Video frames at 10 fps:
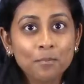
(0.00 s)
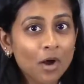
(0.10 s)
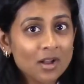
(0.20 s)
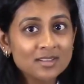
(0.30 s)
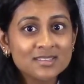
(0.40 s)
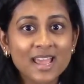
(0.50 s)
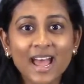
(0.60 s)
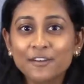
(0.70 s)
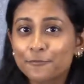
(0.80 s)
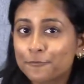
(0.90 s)
Moss
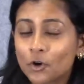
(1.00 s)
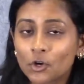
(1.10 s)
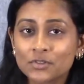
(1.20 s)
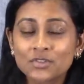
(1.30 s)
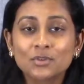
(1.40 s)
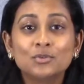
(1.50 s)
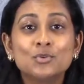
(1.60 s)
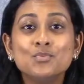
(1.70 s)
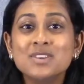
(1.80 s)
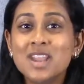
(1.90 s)
and ferns
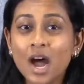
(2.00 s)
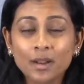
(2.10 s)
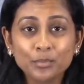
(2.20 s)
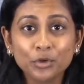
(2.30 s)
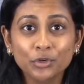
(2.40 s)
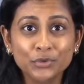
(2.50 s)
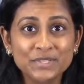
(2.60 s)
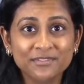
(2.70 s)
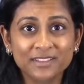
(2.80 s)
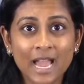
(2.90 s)
do not
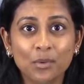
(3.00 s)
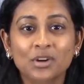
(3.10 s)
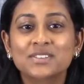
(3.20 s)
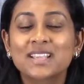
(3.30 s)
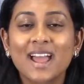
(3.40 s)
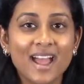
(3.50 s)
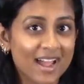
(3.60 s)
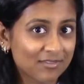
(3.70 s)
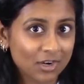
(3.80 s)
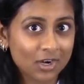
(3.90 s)
produce flowers
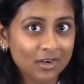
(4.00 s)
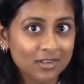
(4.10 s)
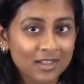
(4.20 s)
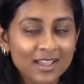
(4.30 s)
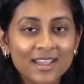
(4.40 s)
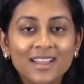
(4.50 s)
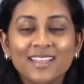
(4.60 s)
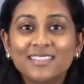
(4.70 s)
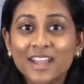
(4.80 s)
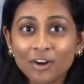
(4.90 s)
ever.
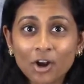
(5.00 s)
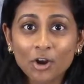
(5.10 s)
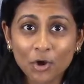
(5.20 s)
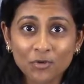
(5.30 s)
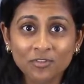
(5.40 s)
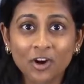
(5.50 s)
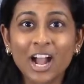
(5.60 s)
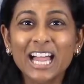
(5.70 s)
There are over